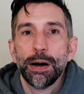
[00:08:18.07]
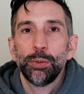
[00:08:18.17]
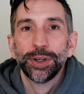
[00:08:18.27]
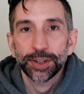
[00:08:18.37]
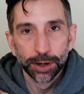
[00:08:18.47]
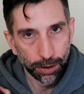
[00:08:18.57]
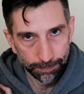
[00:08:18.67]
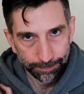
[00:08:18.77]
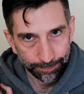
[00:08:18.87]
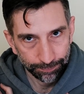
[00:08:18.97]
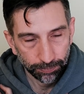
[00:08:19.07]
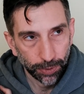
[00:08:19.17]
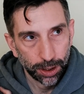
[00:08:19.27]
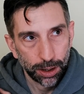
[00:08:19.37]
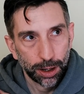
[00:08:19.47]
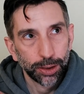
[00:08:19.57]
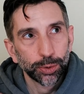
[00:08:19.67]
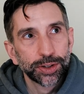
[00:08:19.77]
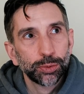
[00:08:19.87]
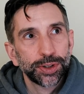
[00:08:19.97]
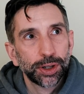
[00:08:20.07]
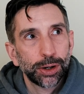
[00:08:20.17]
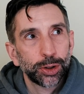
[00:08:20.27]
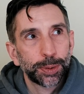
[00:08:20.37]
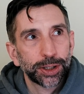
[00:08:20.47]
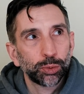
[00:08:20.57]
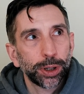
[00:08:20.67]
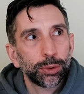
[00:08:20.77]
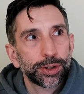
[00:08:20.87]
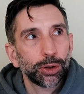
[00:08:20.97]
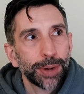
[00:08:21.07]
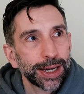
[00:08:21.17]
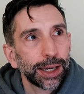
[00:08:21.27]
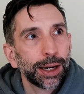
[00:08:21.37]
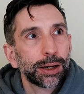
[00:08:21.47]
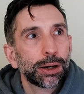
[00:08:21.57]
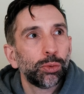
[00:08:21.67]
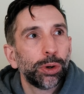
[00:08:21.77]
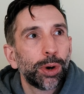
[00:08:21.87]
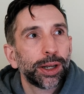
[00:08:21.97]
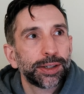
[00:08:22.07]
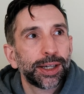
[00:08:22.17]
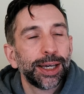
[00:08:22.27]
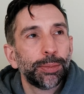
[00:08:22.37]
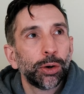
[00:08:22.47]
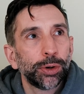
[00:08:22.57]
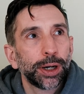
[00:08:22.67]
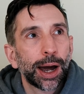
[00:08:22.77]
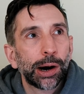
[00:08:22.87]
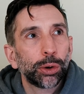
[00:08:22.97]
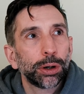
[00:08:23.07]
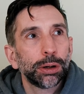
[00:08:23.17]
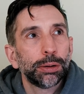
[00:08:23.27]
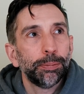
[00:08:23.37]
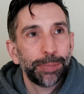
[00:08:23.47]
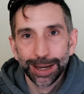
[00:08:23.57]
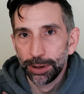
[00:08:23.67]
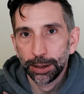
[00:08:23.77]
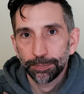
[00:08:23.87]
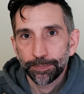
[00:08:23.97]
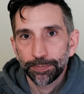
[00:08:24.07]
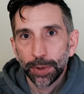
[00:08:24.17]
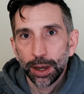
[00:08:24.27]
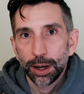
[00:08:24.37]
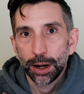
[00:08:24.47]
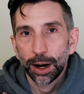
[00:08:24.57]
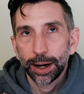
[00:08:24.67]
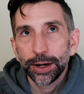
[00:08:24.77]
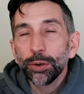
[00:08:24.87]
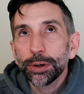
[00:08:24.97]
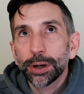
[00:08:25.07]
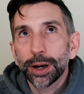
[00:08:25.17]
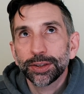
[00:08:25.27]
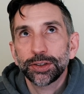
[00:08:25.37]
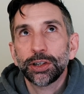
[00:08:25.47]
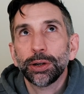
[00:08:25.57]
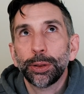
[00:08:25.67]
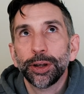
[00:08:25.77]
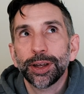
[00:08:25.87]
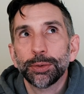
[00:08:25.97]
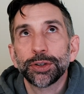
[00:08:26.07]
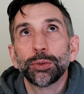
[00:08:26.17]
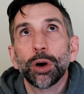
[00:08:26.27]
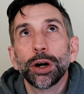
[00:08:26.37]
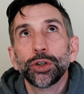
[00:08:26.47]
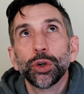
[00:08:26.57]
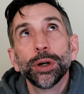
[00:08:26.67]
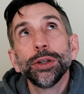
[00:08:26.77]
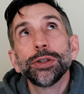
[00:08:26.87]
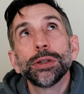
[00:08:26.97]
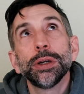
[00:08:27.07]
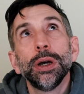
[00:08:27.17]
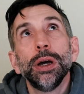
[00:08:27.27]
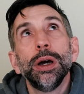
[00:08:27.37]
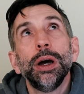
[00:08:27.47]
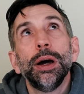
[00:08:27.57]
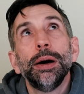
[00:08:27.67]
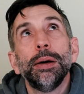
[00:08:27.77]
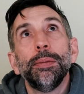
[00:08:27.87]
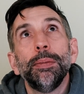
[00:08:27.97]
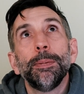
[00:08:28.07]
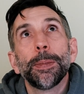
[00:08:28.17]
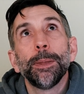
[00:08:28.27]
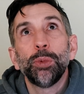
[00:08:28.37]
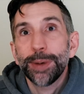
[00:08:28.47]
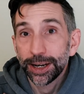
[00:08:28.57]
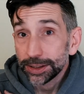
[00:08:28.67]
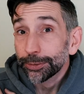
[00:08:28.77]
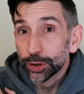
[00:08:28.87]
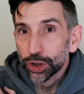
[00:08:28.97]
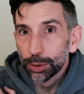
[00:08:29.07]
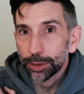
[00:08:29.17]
We said no. And the reason we said no is because we were still making it. We wanted to keep owning our baby. And I don't necessarily think that was the wrong choice. We made a different show